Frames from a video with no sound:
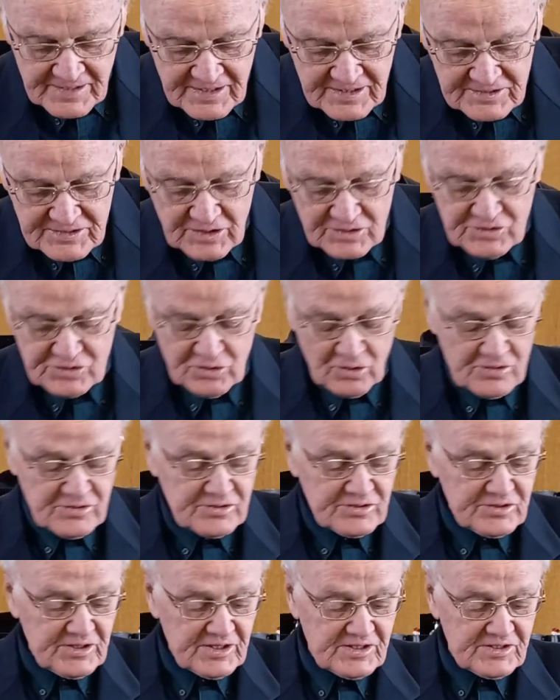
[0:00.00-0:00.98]
So John
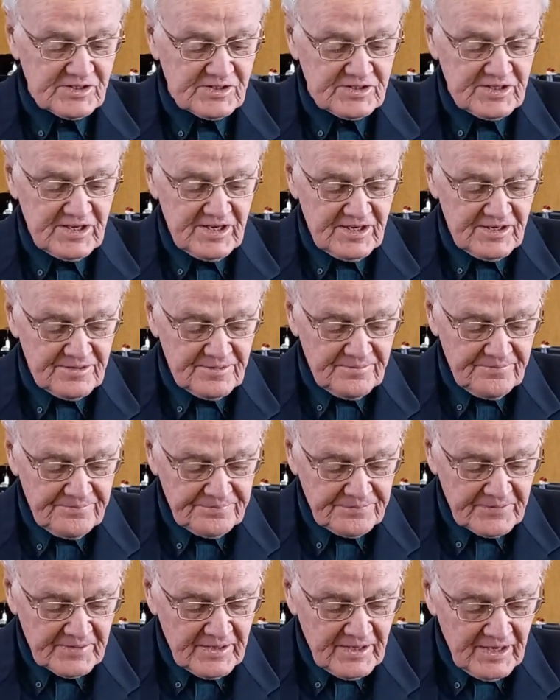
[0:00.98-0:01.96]

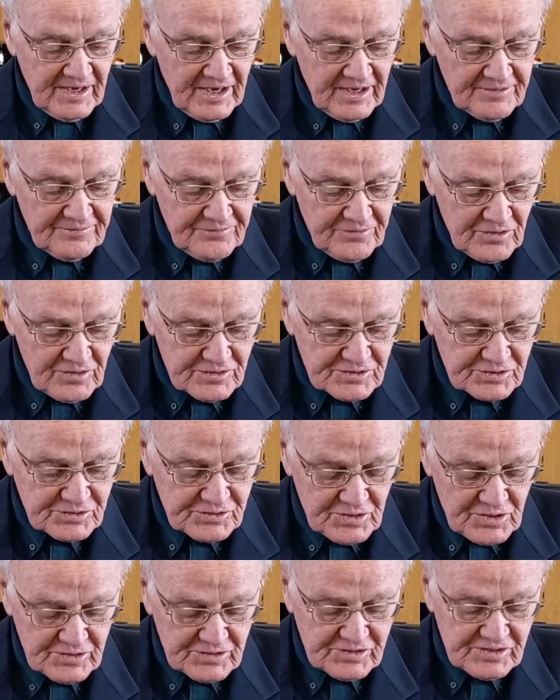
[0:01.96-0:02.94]
16 and verse
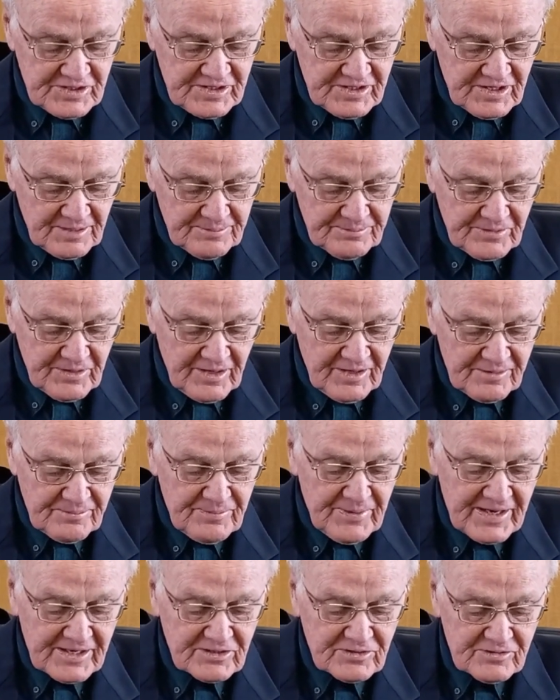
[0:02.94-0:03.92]
13, I'm going
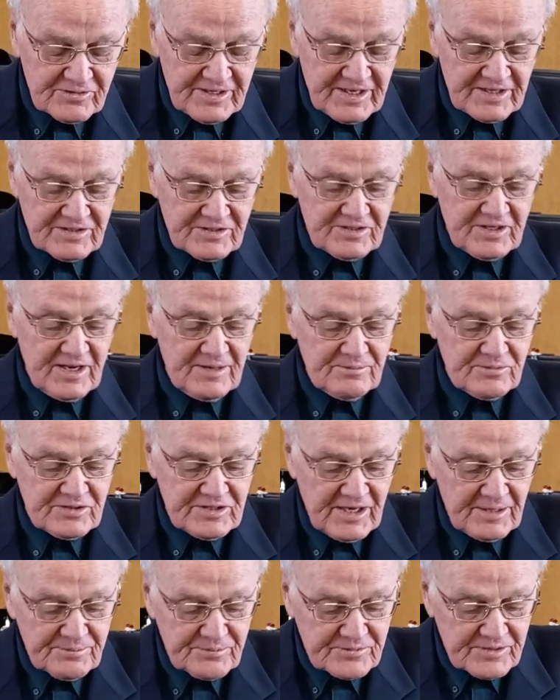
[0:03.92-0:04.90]
back to that same
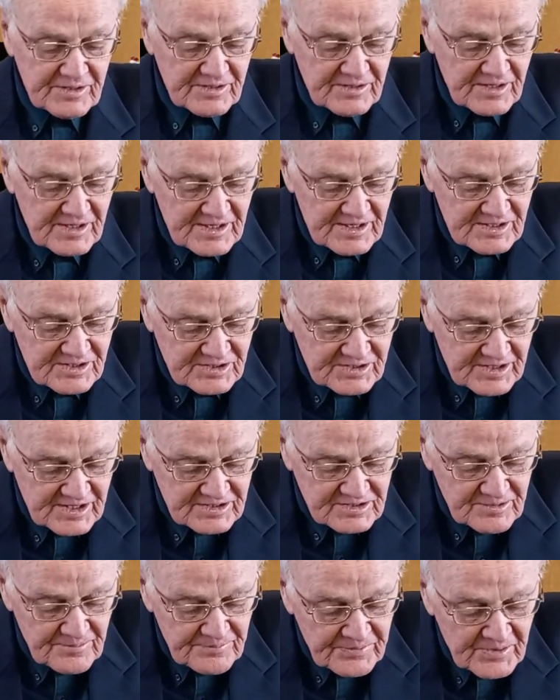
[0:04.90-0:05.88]
chapter,
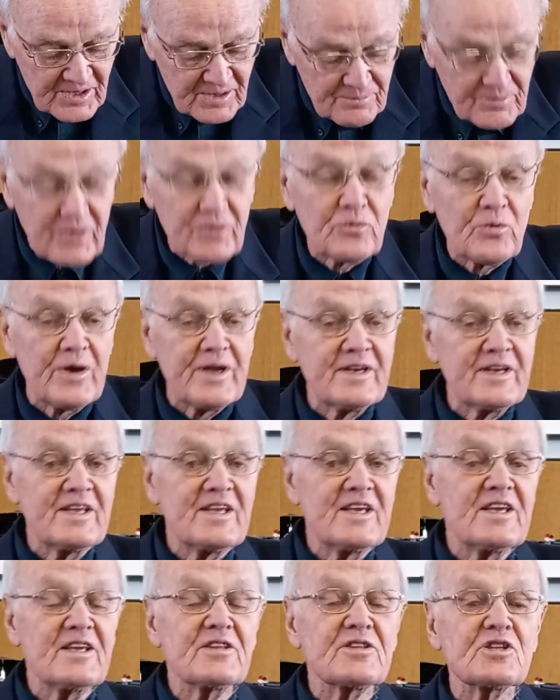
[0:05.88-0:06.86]
says, but when
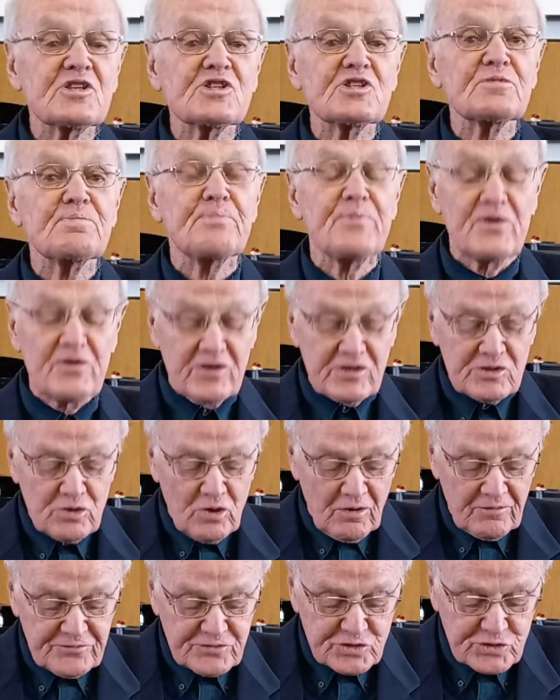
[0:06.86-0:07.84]
he, the Spirit
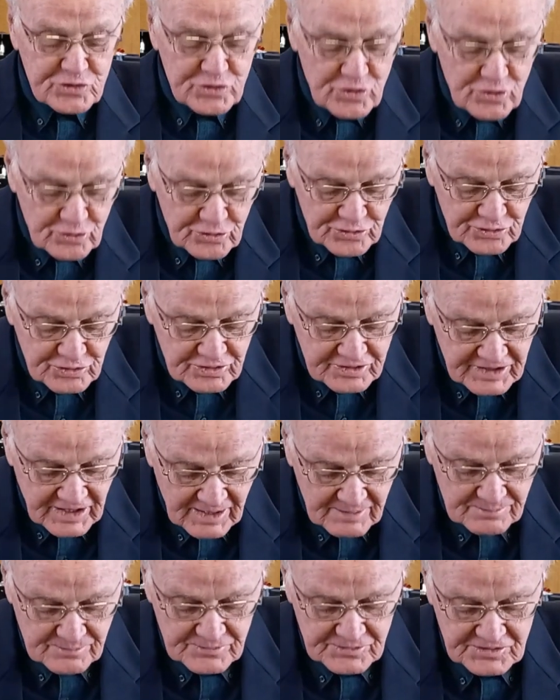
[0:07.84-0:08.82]
of truth,
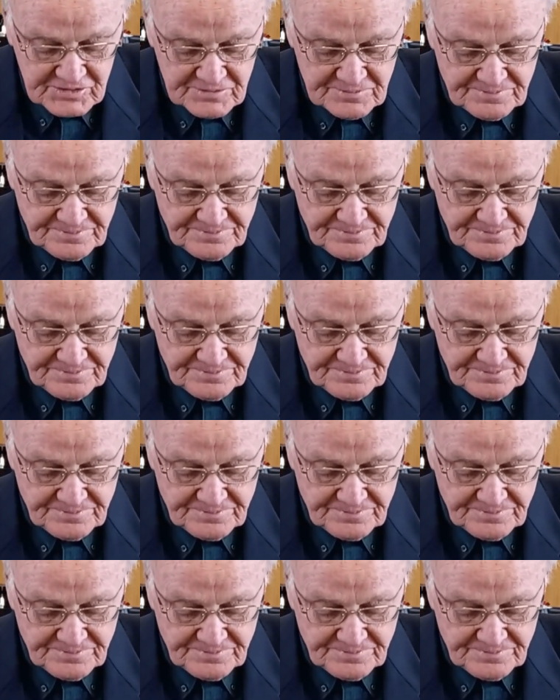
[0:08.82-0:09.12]
comes,